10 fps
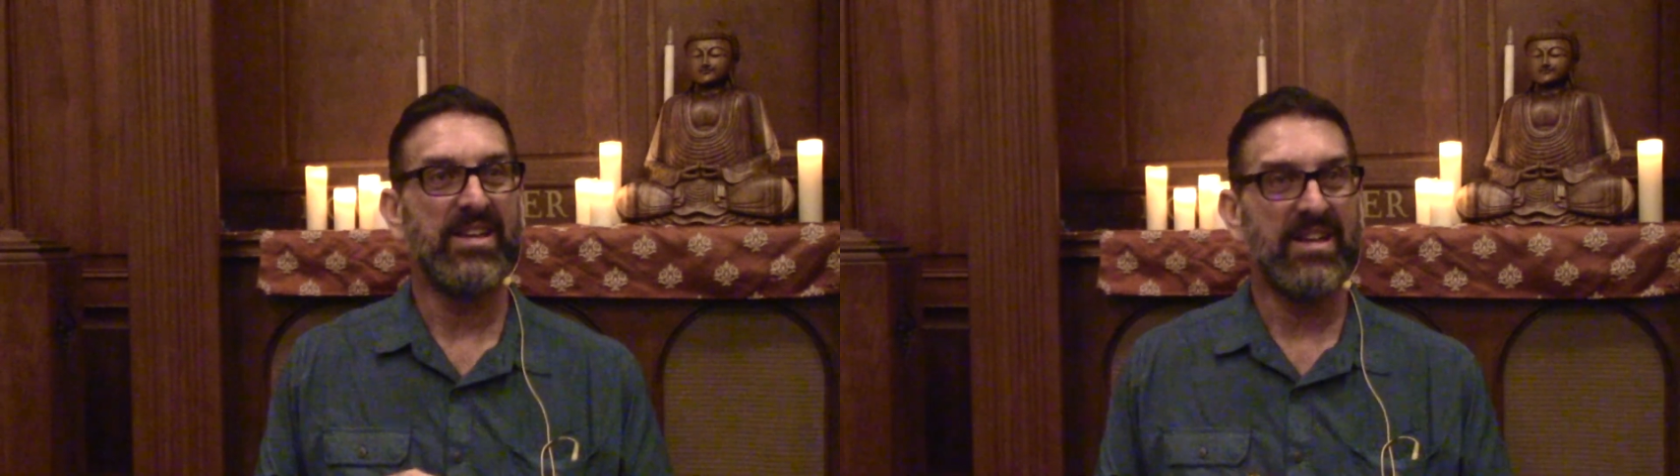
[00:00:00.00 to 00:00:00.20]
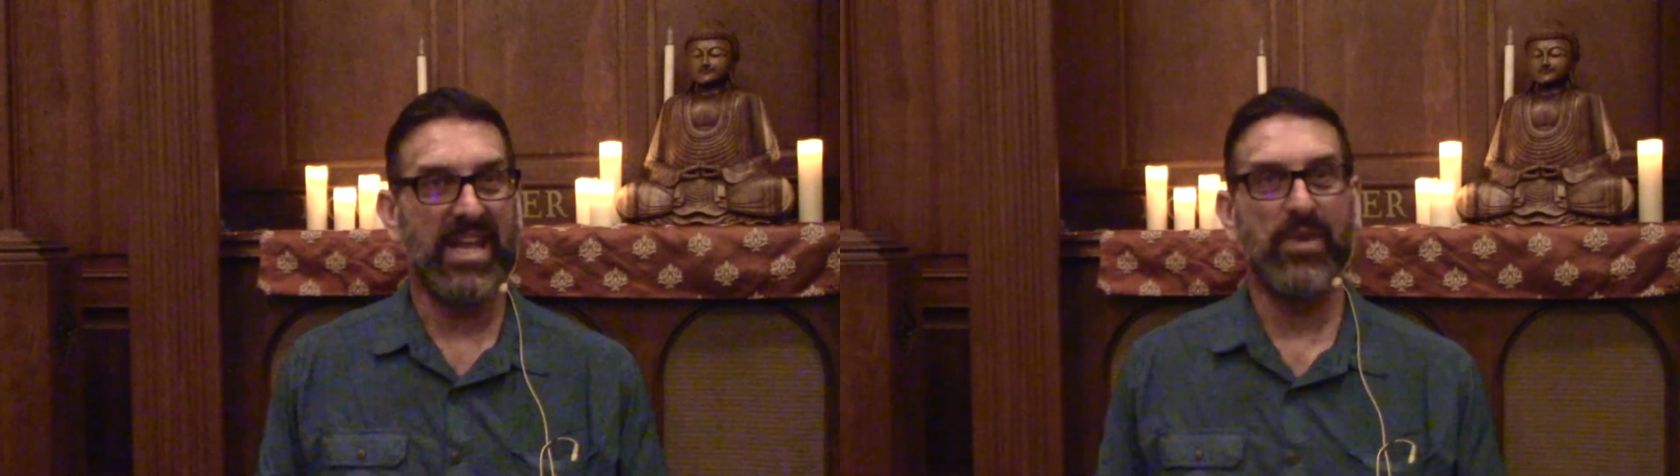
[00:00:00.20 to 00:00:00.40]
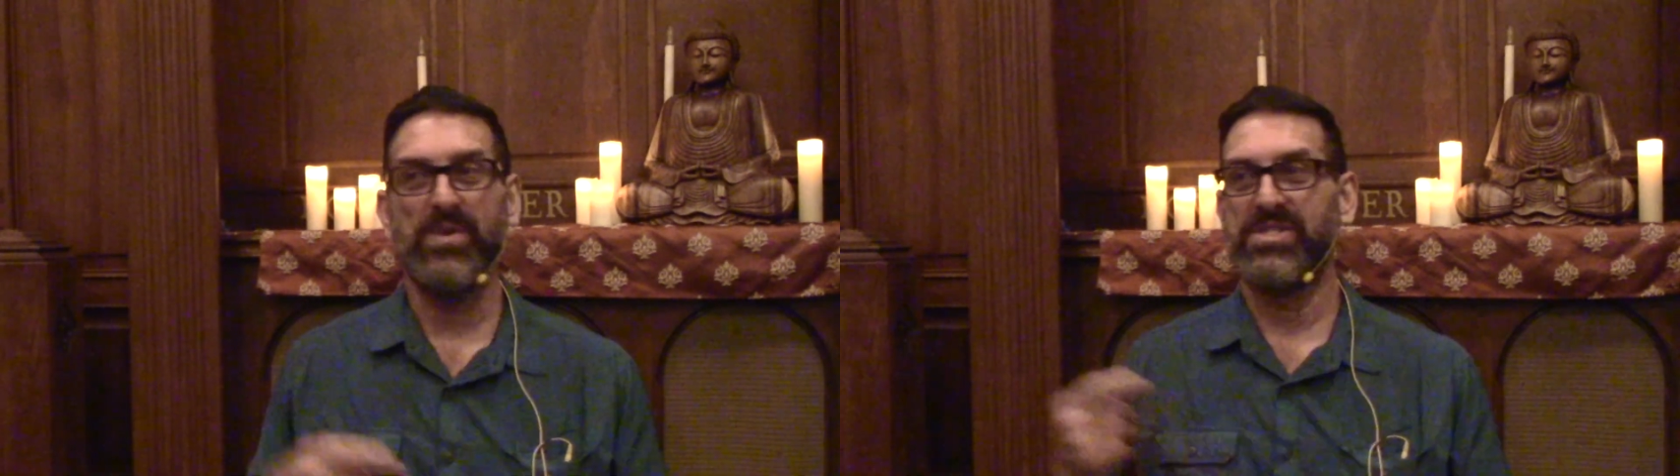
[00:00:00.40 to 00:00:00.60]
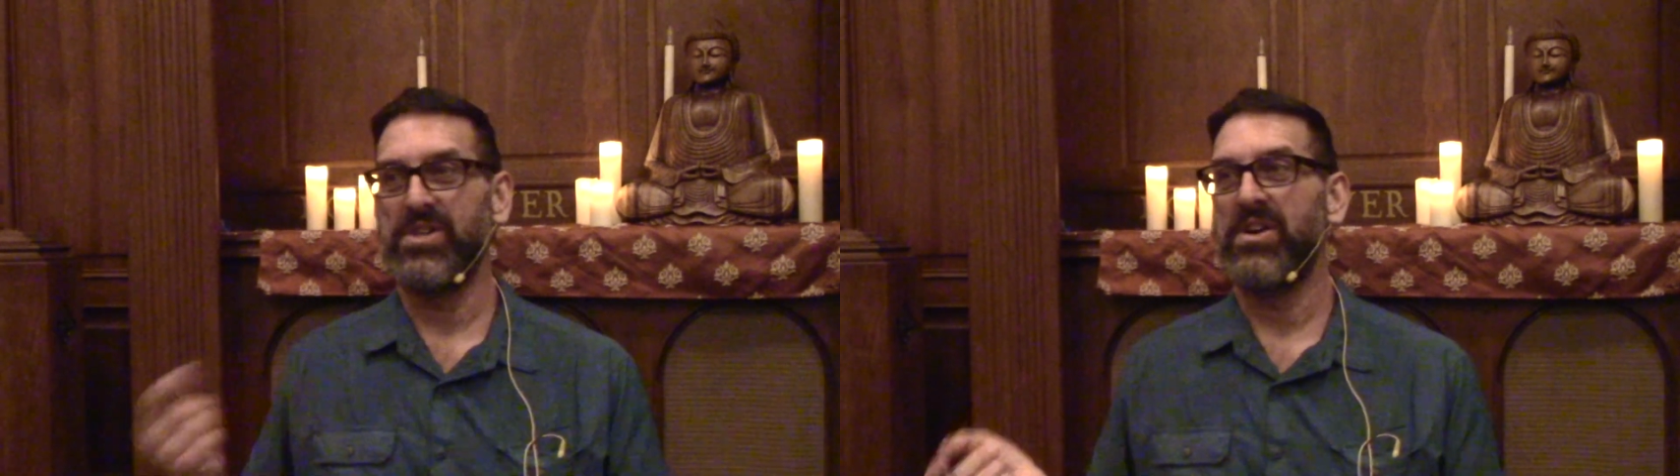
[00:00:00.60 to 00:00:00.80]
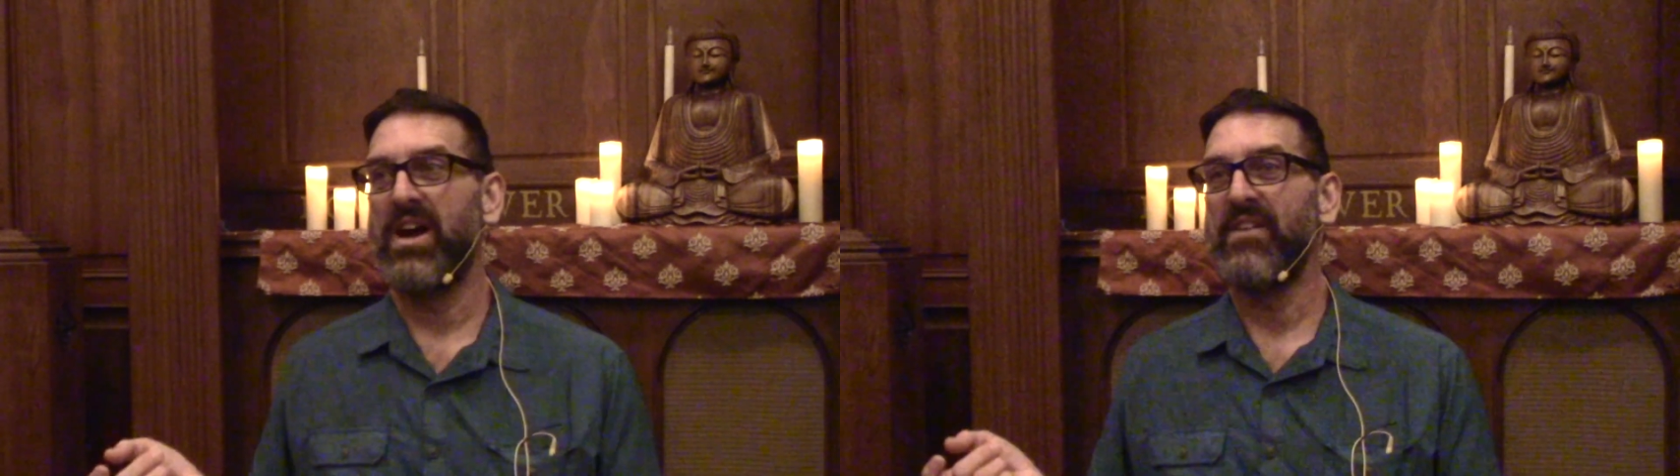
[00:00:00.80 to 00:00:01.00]
Like we
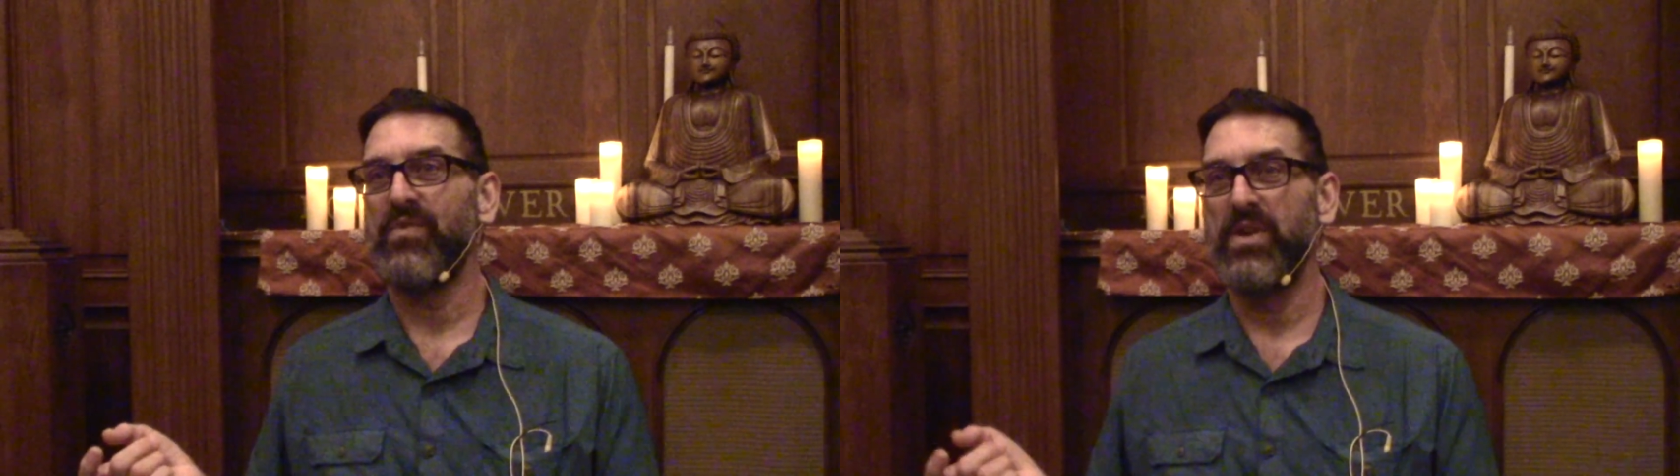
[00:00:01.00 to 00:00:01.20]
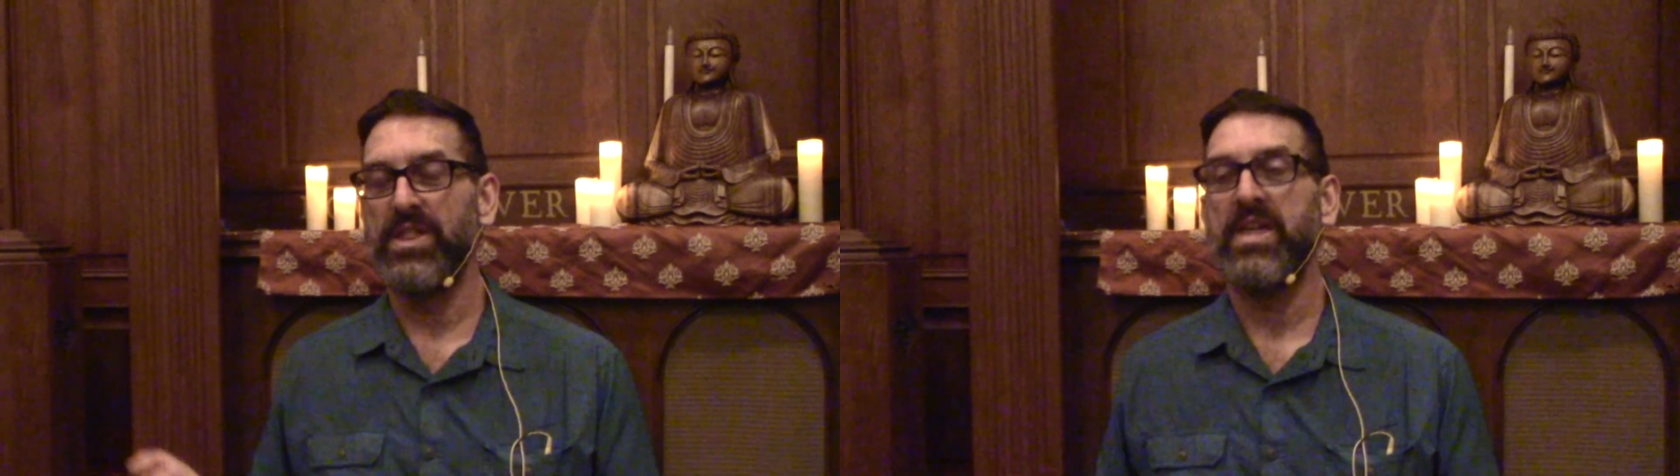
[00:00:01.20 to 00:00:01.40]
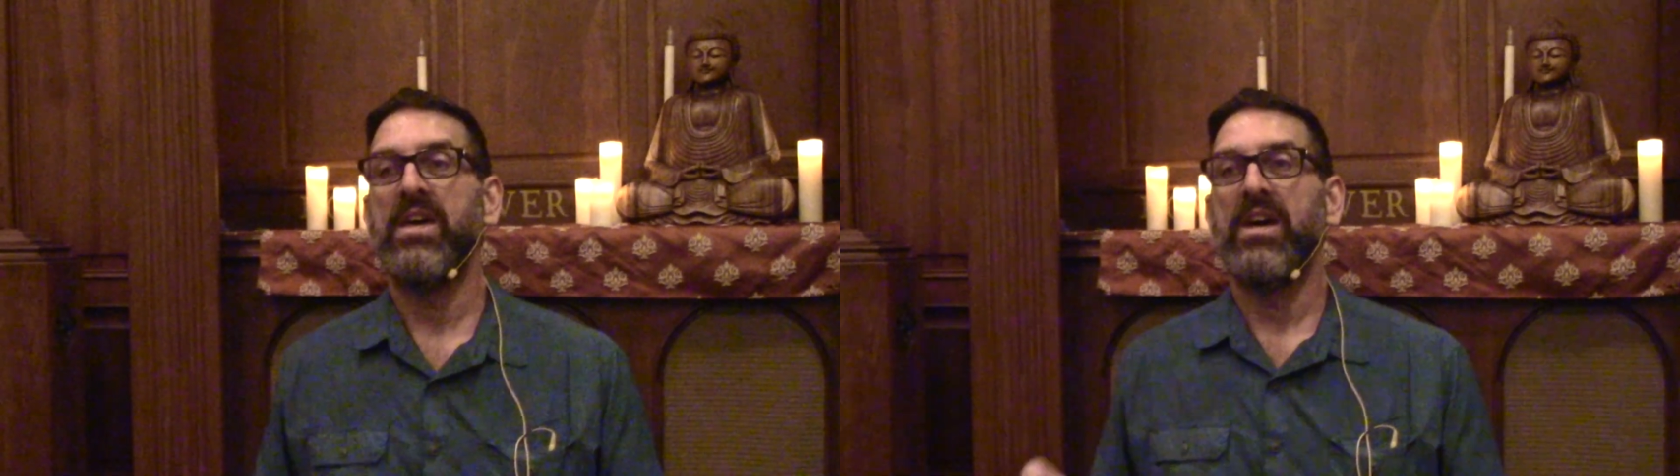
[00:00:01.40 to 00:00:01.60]
start off with,